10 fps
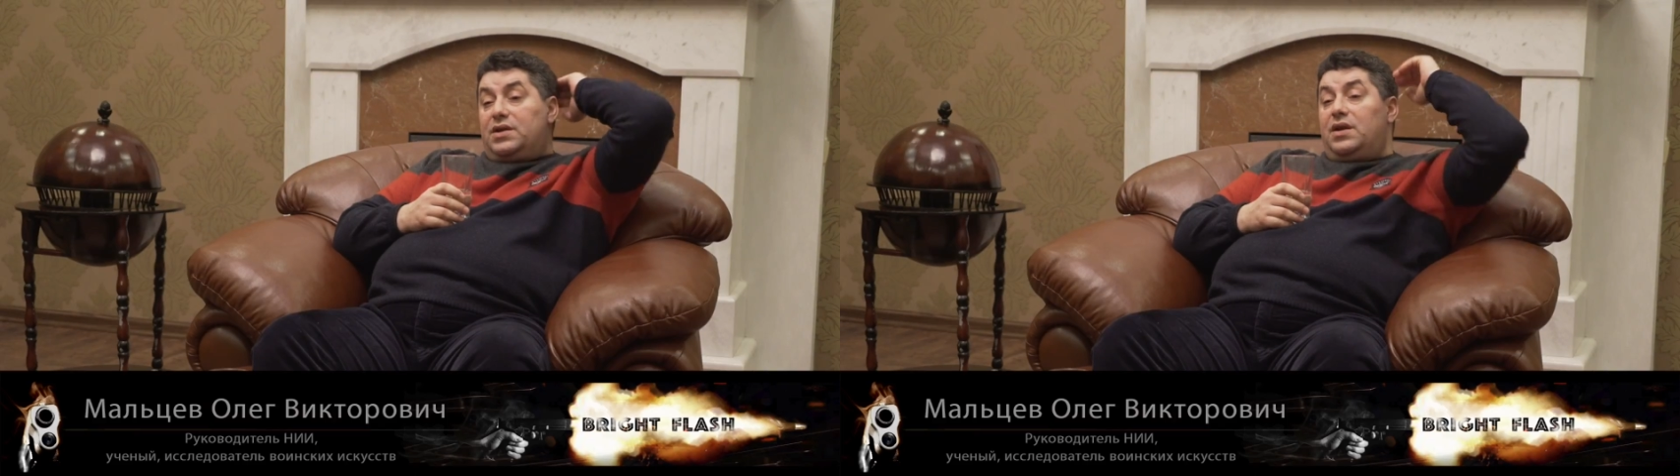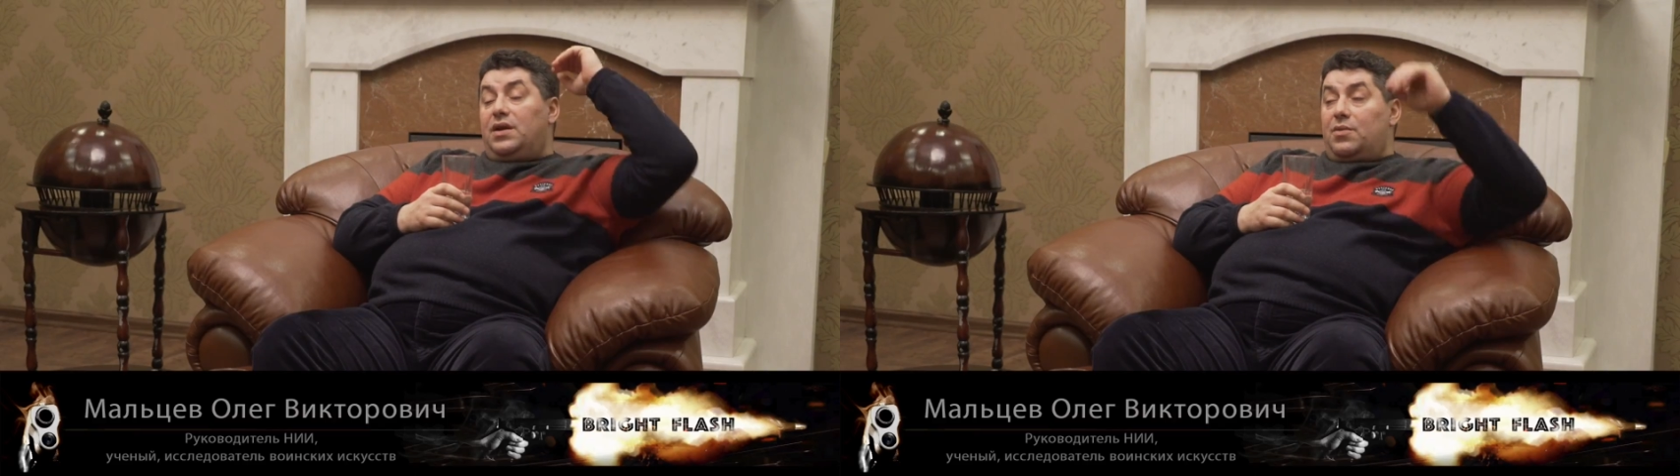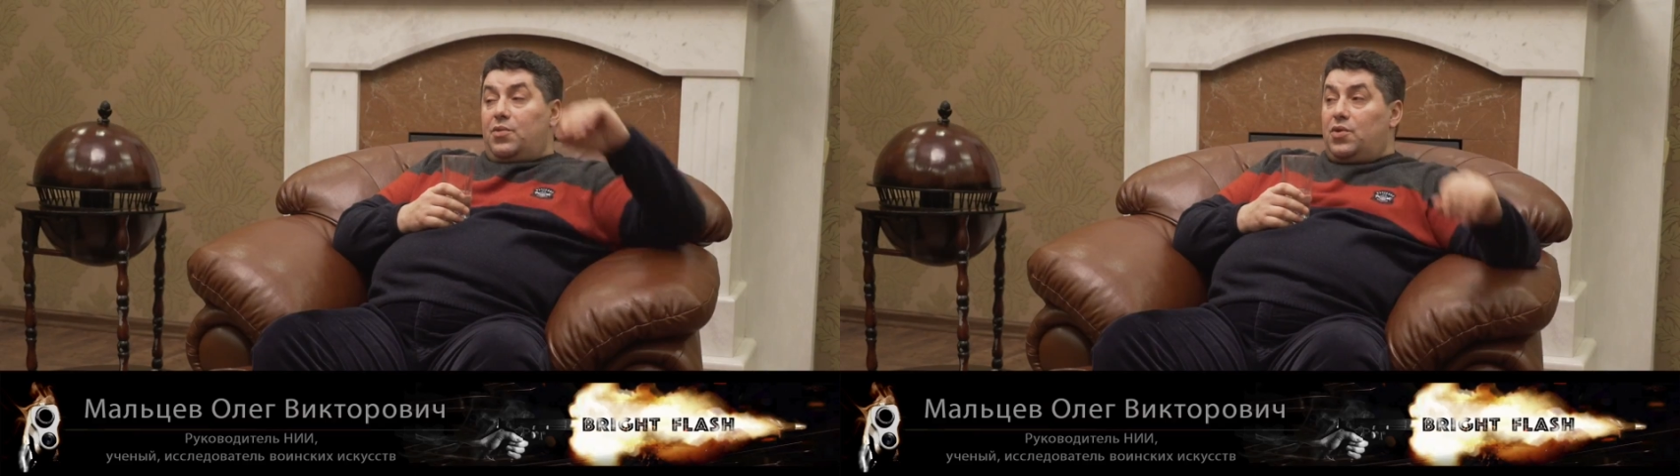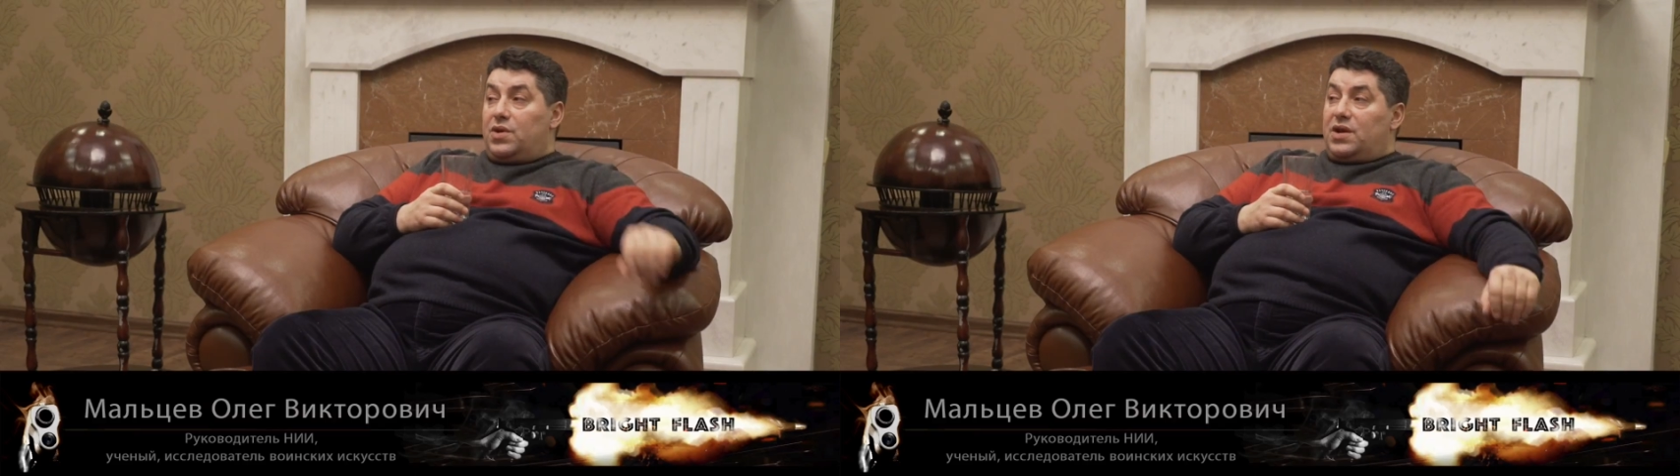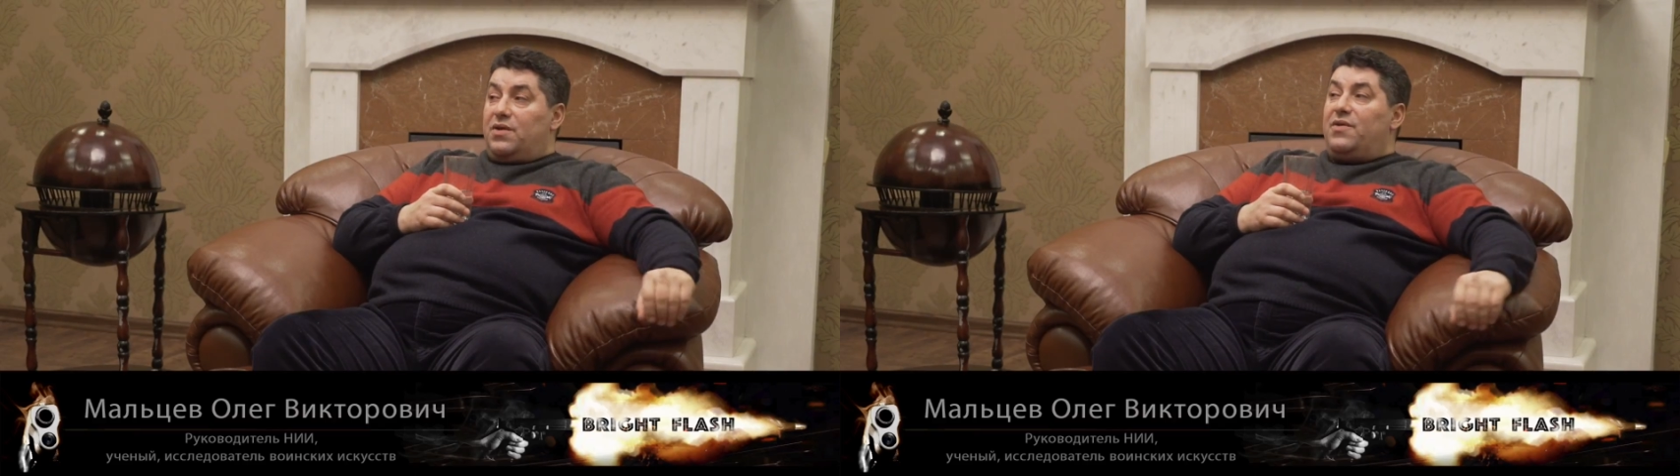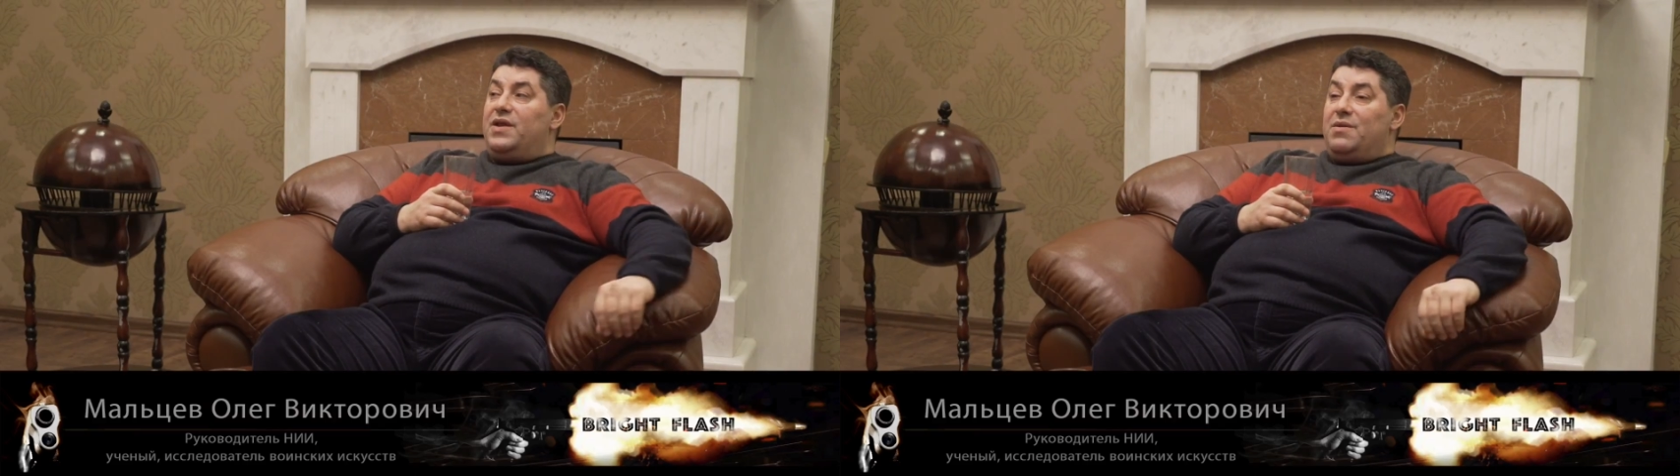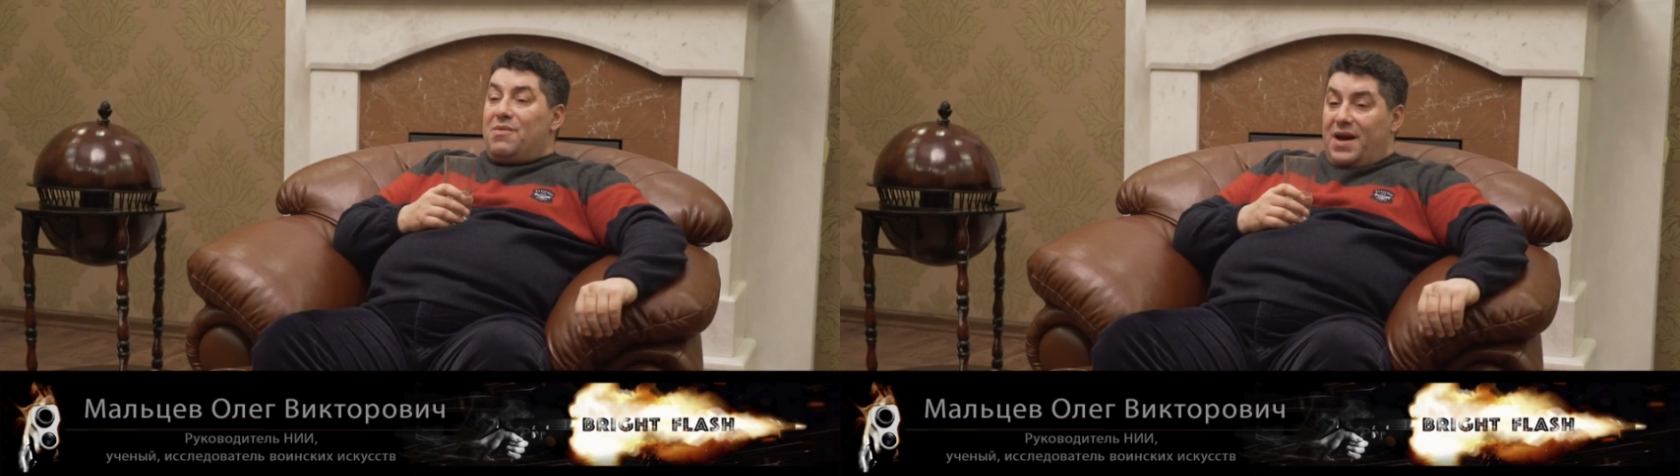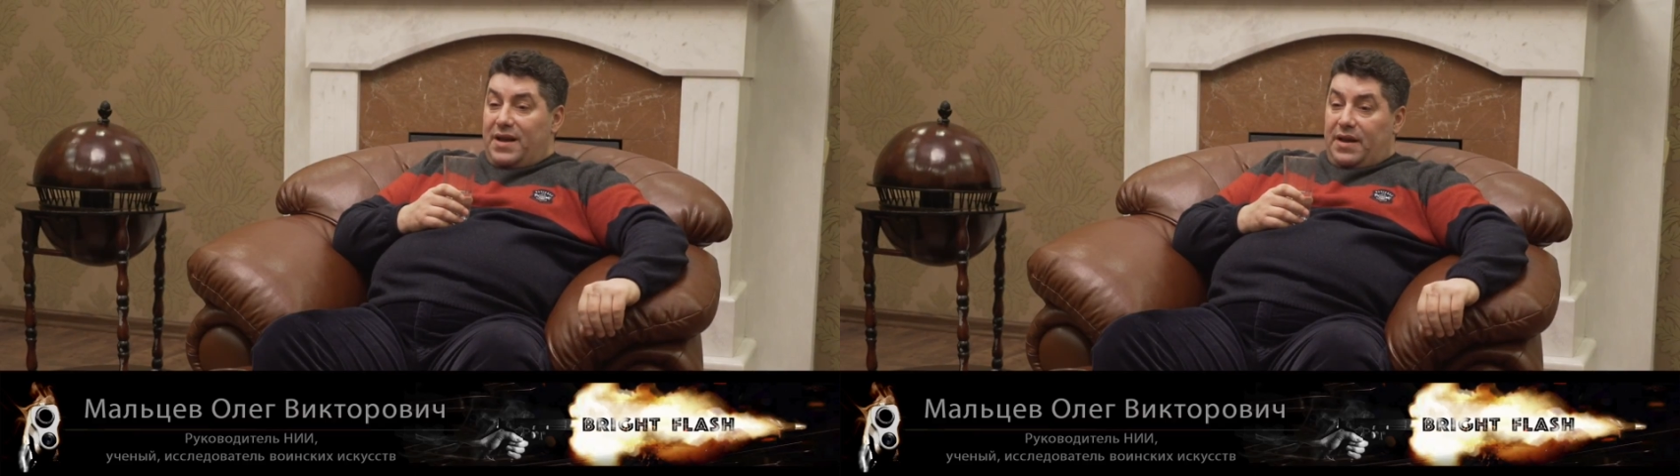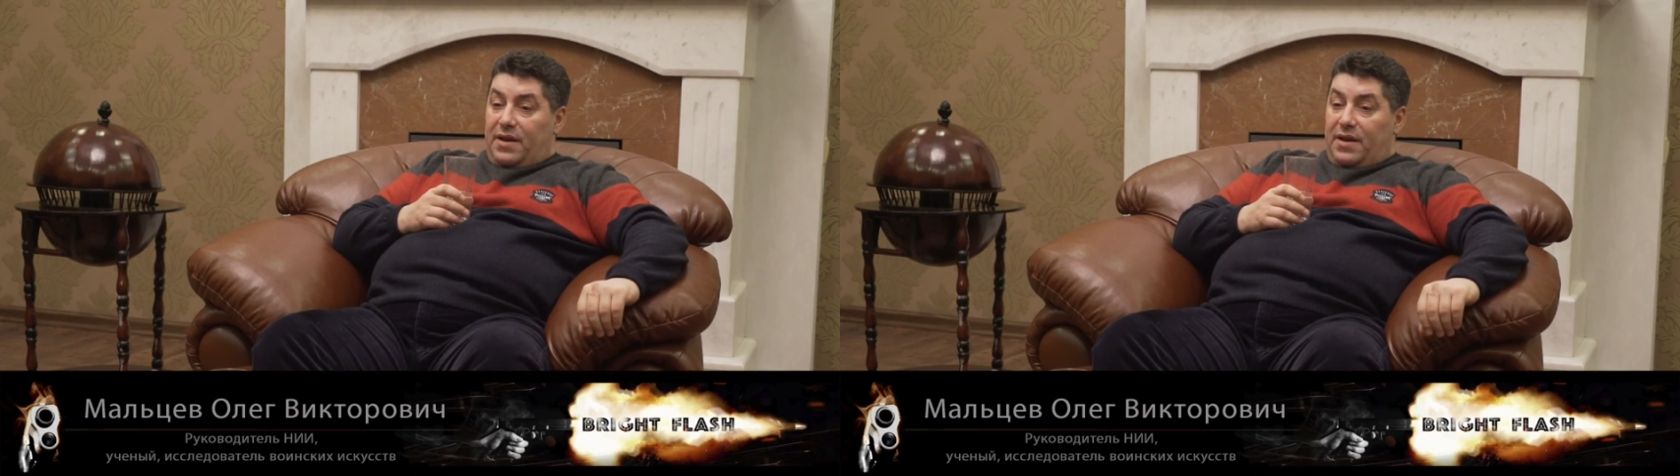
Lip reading: like a real science.